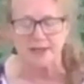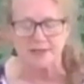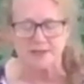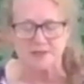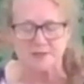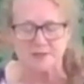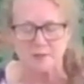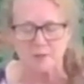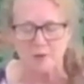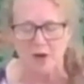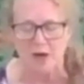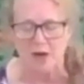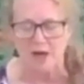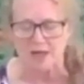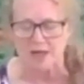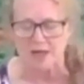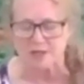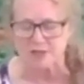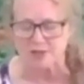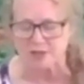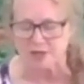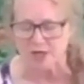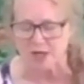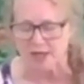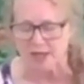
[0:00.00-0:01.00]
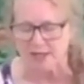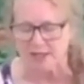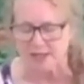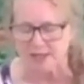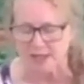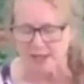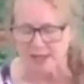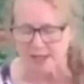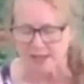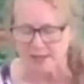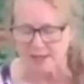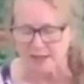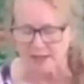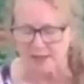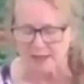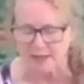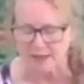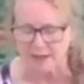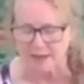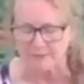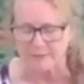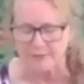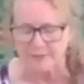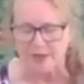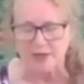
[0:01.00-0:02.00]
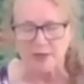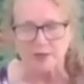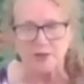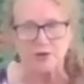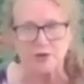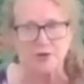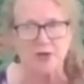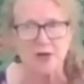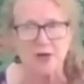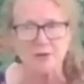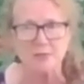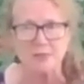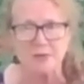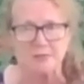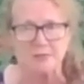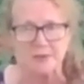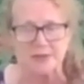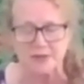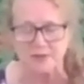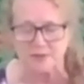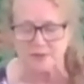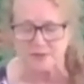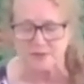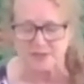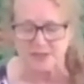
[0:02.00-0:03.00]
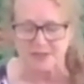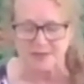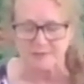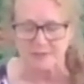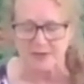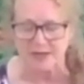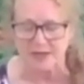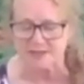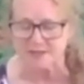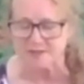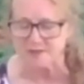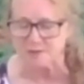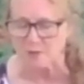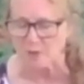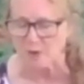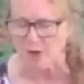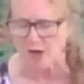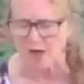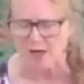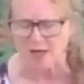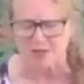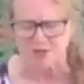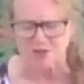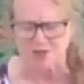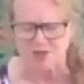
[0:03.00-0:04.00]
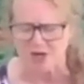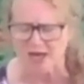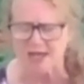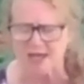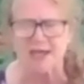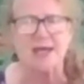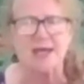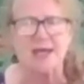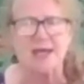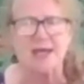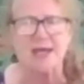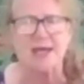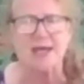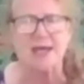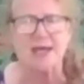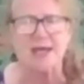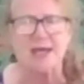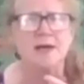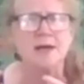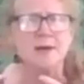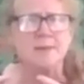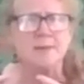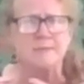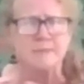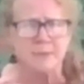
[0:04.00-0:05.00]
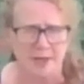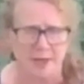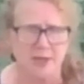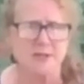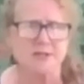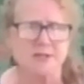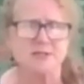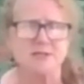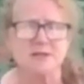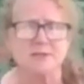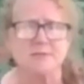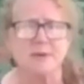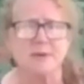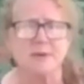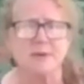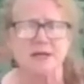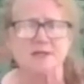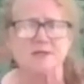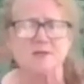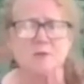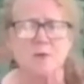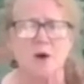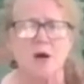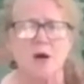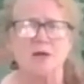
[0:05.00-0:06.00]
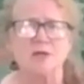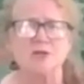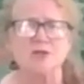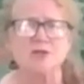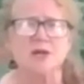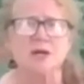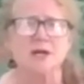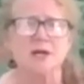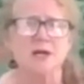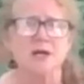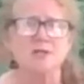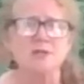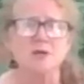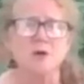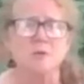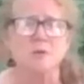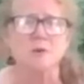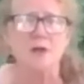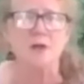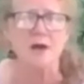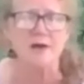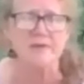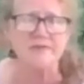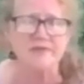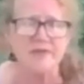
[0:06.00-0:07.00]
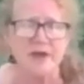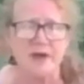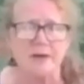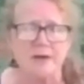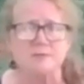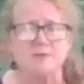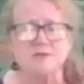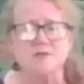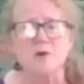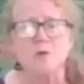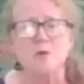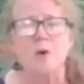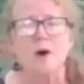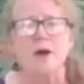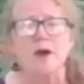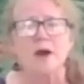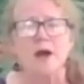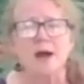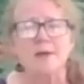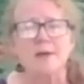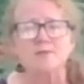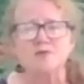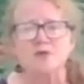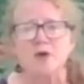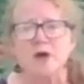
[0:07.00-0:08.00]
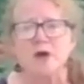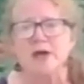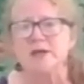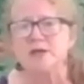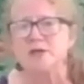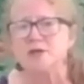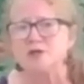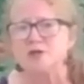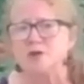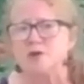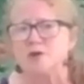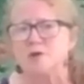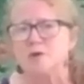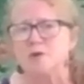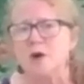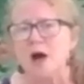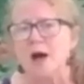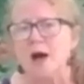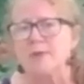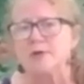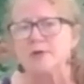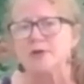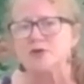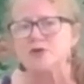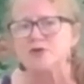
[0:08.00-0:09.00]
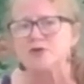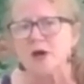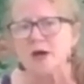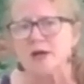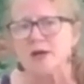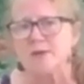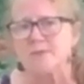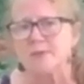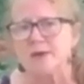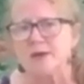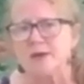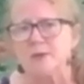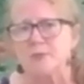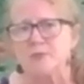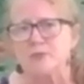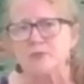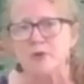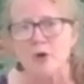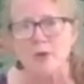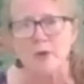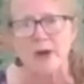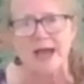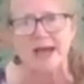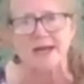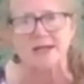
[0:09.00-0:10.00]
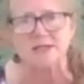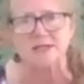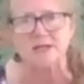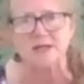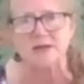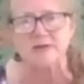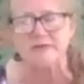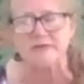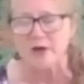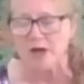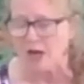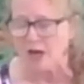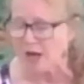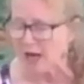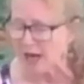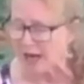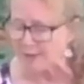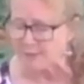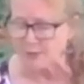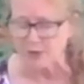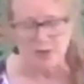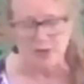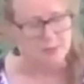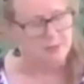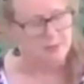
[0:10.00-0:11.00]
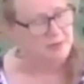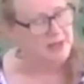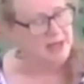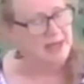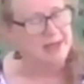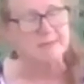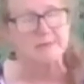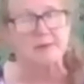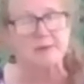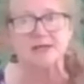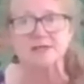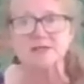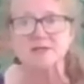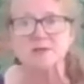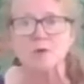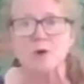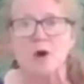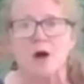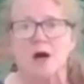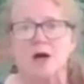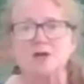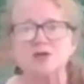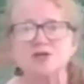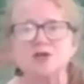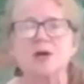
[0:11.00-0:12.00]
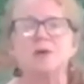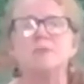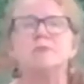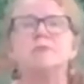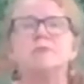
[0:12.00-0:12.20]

squash. I get um, cucumber beetles in my squash. I get bugs in my squash, and I don't love them. So what I'm trying to do, I'm going to try to be proactive. I'm going to plant my squash, and